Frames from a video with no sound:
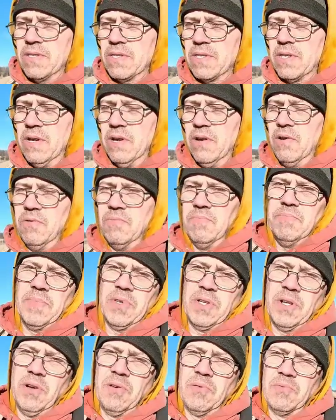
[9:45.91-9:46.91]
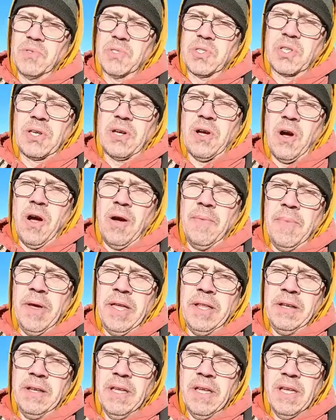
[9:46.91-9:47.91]
So, you know,
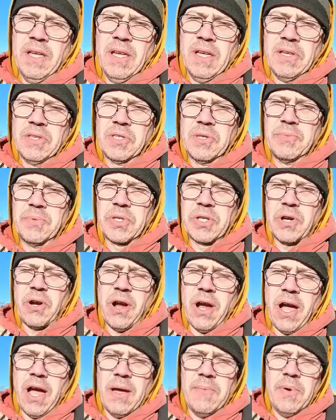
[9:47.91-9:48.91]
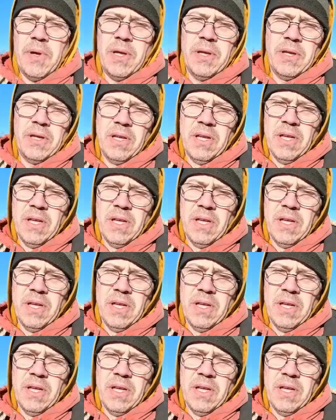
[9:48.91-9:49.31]
comment, subscribe,